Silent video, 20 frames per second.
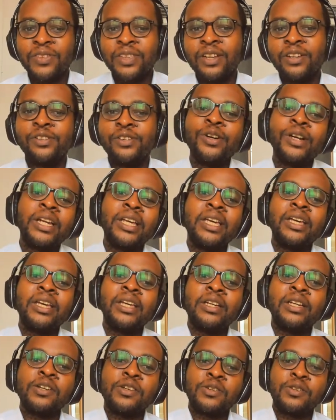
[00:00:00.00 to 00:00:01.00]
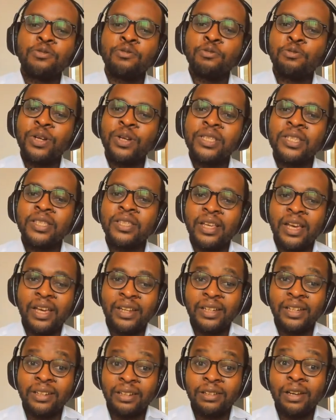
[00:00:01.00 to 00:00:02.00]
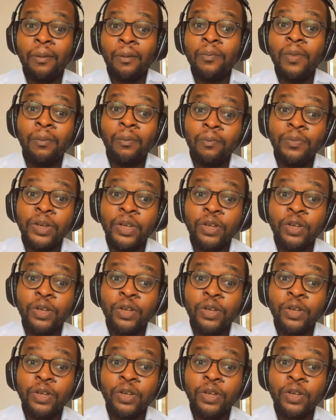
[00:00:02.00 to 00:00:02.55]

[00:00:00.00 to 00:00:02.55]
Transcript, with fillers: And then only towards, and I'm